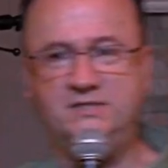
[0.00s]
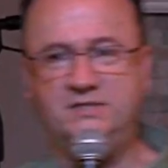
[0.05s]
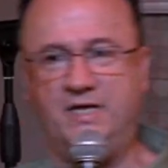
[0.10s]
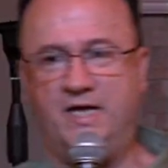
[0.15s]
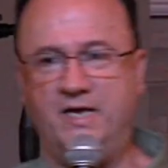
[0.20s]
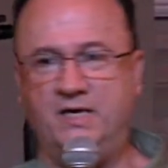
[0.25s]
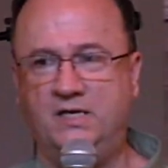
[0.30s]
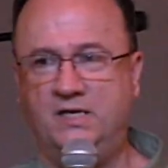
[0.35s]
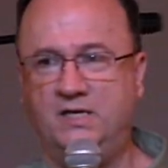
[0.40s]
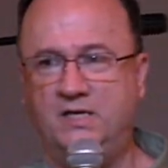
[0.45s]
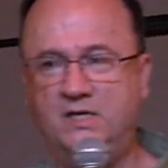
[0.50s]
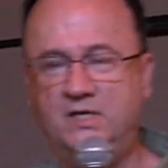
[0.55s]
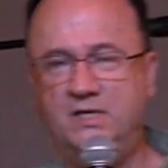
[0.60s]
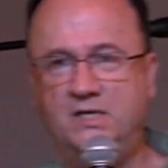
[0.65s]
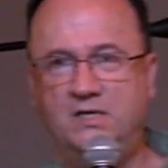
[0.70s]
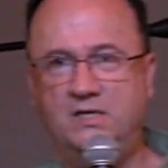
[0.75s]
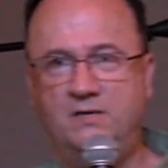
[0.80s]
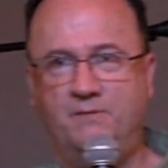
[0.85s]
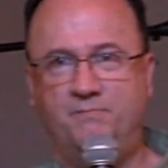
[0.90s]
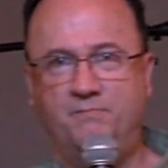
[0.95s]
that
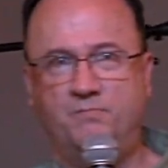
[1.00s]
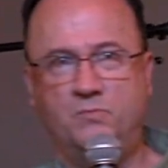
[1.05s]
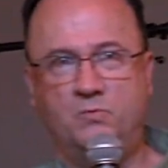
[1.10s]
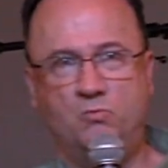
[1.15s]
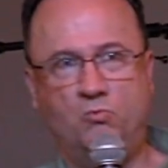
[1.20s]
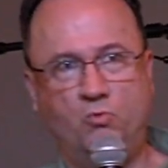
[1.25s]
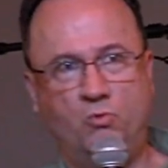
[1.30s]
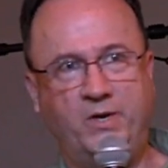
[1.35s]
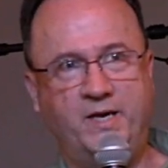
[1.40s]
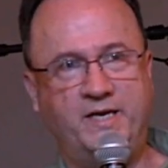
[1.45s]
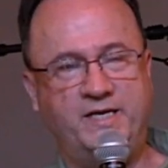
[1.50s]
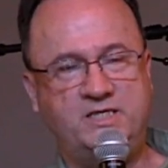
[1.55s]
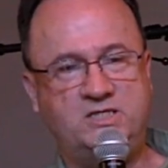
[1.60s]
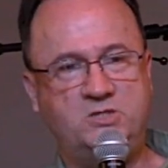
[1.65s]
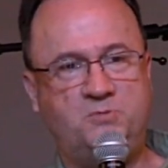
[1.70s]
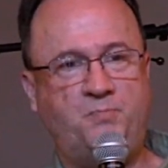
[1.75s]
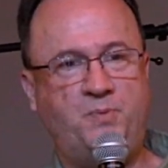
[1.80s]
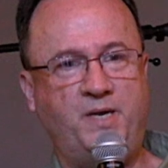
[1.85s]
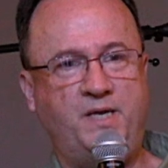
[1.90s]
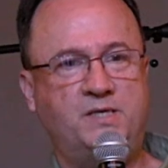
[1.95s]
really
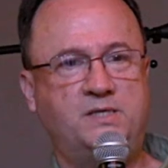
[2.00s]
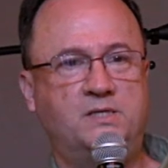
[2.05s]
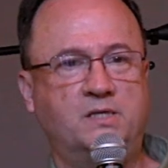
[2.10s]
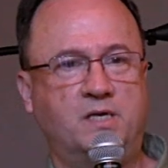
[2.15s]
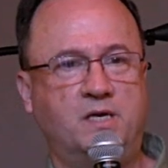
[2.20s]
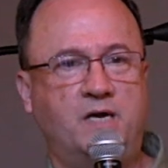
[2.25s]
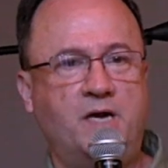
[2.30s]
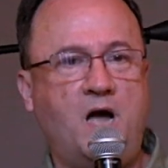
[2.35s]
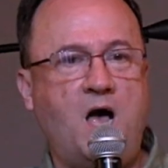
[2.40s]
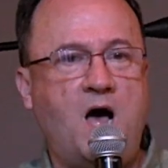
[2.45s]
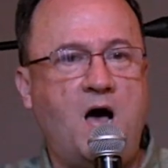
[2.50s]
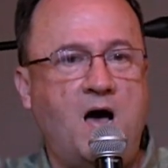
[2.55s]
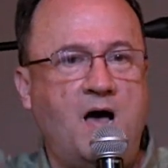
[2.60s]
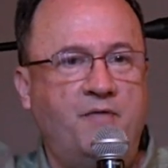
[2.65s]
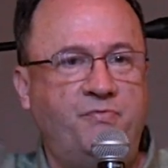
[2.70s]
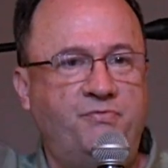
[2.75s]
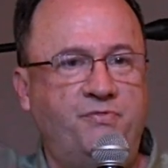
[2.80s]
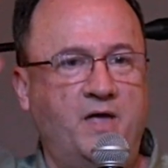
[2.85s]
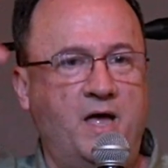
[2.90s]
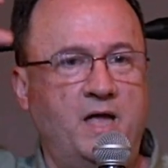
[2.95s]
speak to
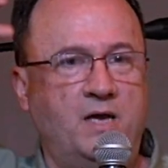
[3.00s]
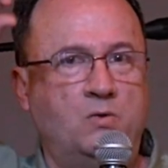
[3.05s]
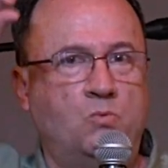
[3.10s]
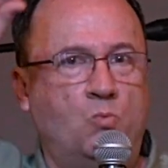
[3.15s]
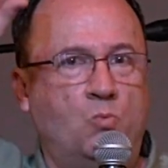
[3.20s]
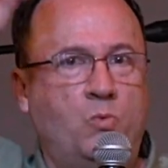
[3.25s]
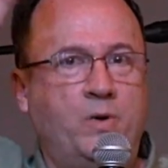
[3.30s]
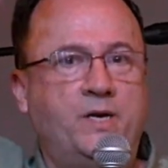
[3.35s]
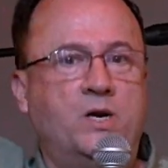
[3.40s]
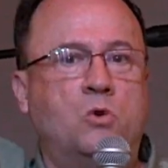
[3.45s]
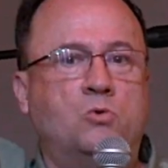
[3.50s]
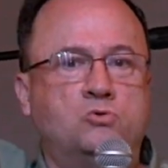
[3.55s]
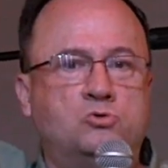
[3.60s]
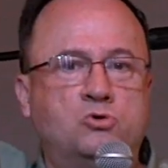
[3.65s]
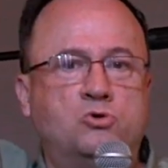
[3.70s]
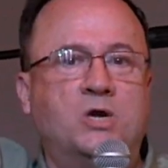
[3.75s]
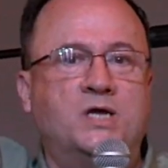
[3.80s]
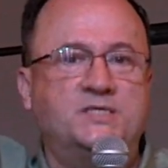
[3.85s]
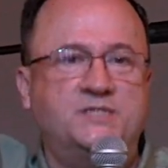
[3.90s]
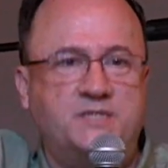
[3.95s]
God that we don't
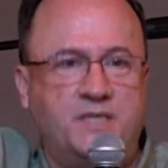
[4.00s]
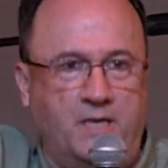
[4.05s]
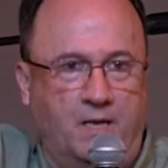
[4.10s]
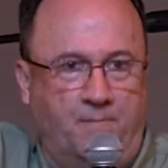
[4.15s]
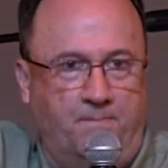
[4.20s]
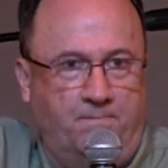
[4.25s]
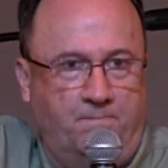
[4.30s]
trust him.